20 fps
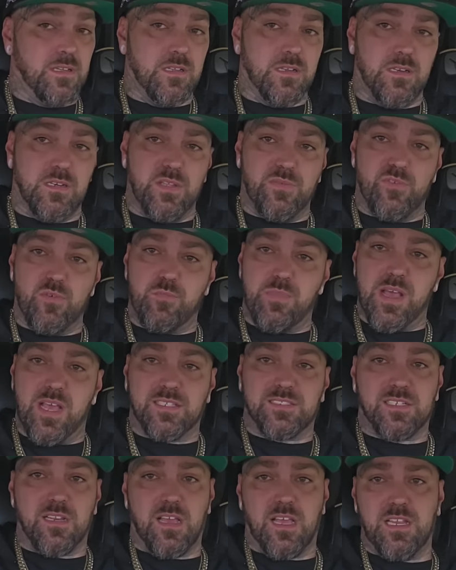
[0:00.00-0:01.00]
live your
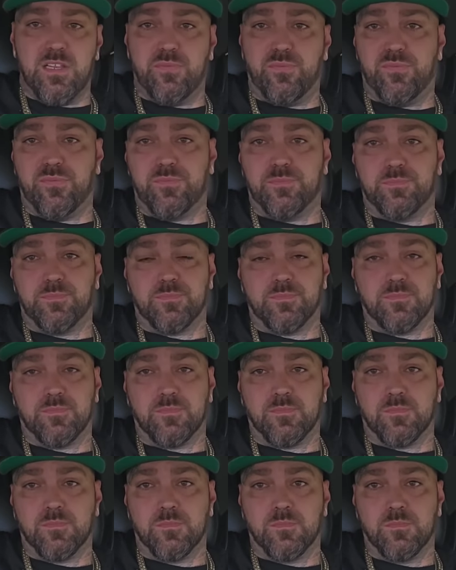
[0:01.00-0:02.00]
best life.
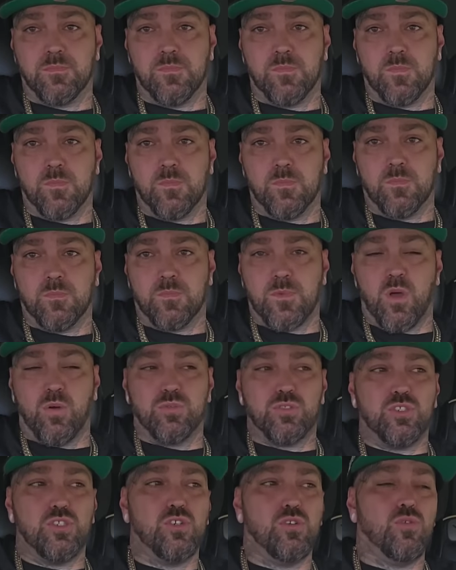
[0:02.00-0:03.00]
Don't
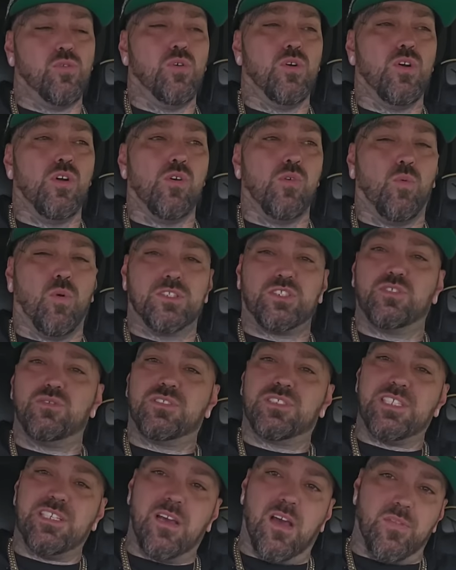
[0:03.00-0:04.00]
do what you
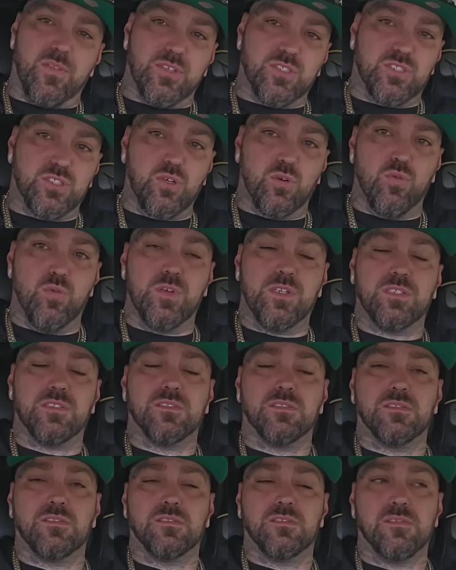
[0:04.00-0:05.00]
see others doing.
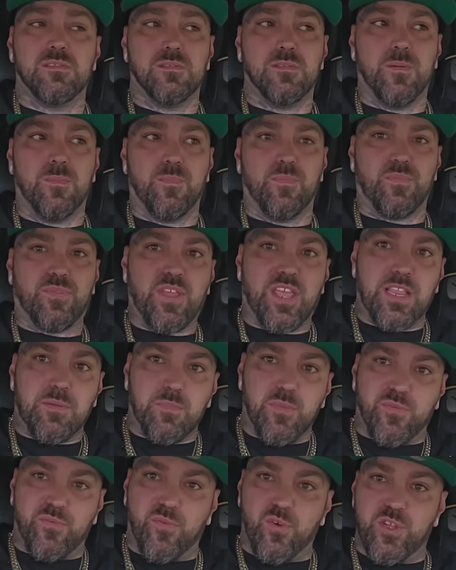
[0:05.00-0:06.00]
Think
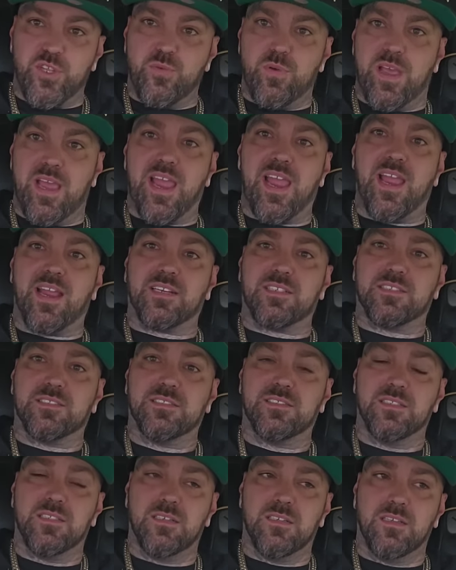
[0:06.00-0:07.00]
before you act.
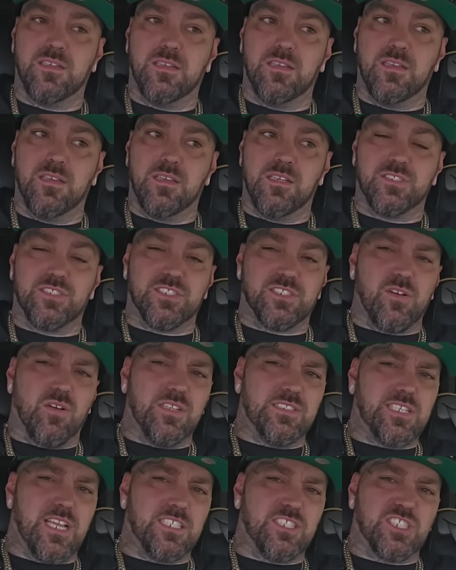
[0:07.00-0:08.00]
Because it only
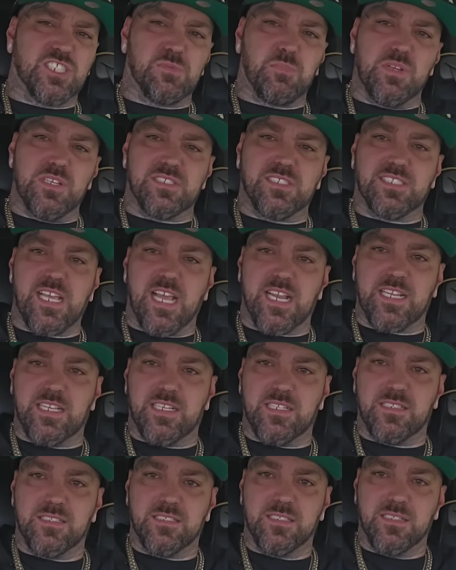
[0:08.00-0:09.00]
takes a split
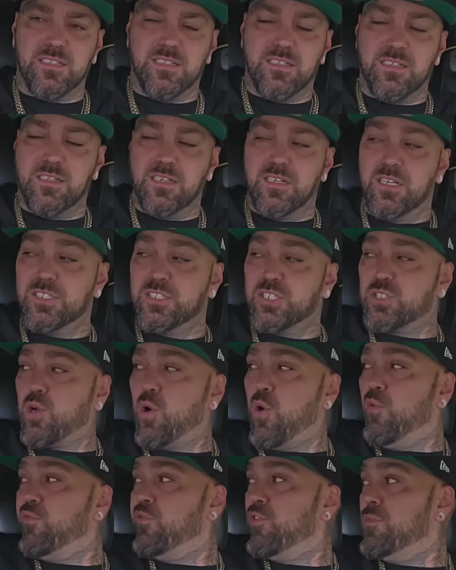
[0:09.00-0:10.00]
second to
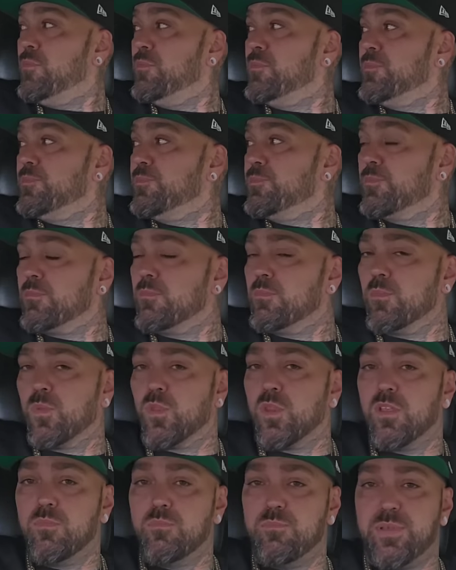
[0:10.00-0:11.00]
go from
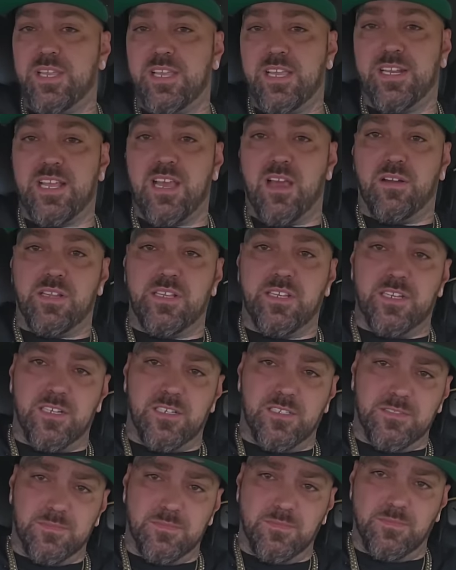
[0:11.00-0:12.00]
being out
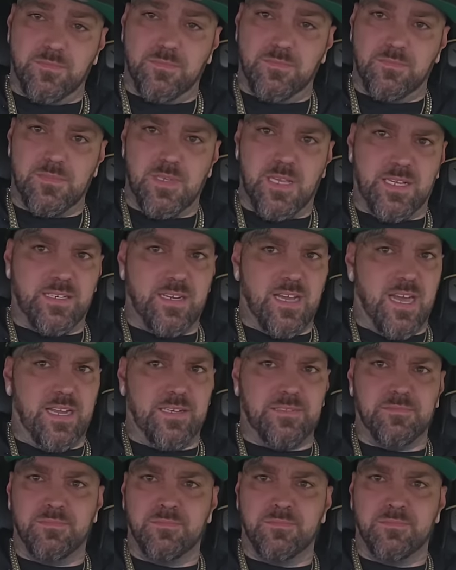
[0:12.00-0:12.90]
here and not